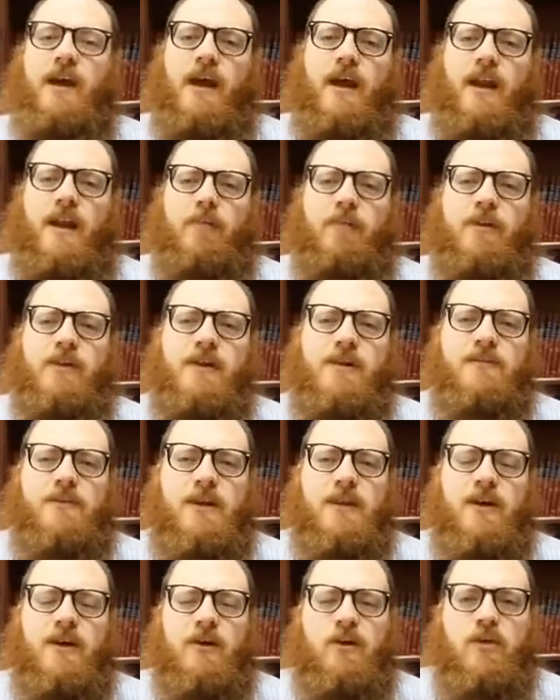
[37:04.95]
And I believe
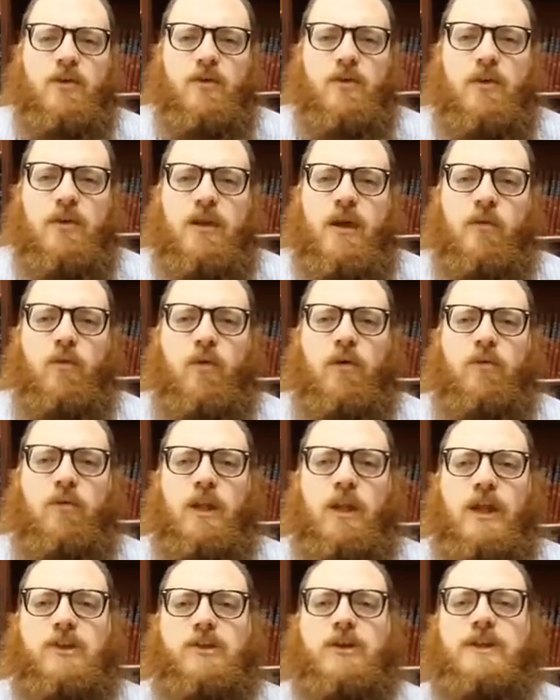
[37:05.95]
in their youth they were
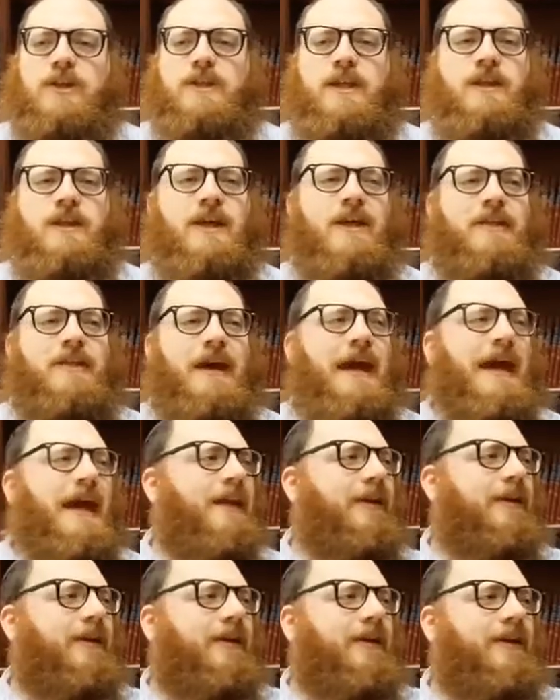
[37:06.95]
religious, and then they
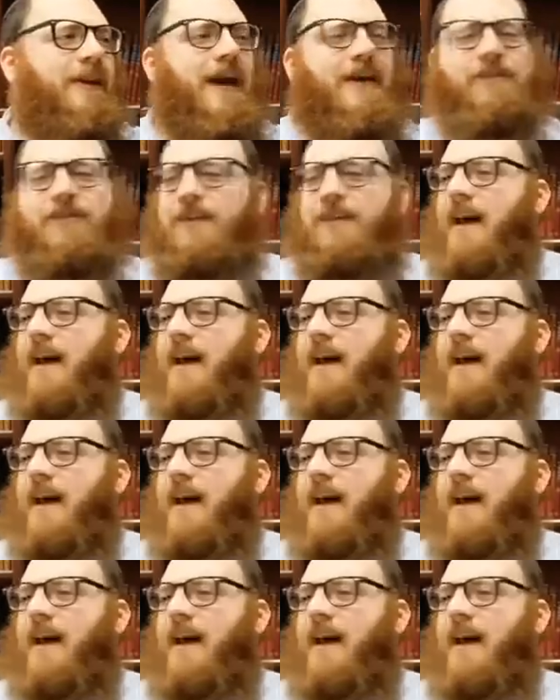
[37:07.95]
had left